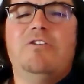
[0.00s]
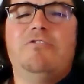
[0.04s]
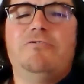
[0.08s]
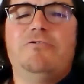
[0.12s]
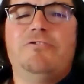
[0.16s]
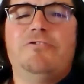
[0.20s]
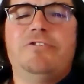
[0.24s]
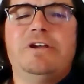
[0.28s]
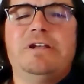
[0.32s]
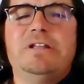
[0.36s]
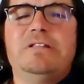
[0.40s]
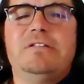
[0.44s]

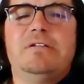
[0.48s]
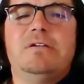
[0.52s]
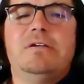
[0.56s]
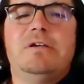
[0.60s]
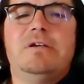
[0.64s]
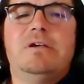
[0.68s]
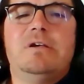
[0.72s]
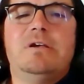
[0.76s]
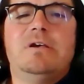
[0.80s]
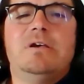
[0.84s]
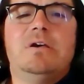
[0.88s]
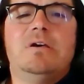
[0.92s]
fret
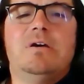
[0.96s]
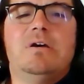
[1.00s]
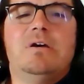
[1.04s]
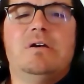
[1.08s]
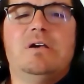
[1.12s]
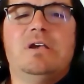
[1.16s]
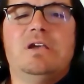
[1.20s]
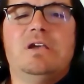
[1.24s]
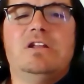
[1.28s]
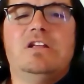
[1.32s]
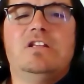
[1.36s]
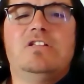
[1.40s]

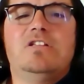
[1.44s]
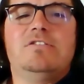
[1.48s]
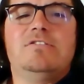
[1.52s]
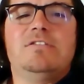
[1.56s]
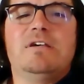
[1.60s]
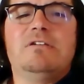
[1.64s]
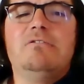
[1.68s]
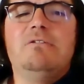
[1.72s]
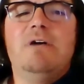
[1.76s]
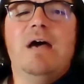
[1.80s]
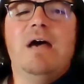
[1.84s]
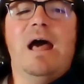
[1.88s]
in its
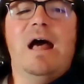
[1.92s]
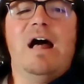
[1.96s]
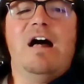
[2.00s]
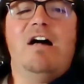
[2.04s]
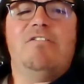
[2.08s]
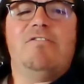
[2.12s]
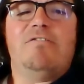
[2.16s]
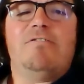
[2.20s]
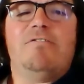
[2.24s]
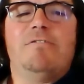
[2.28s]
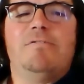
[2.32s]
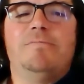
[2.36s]
second
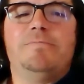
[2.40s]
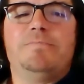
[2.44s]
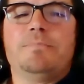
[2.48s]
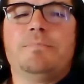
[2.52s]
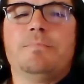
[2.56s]
half.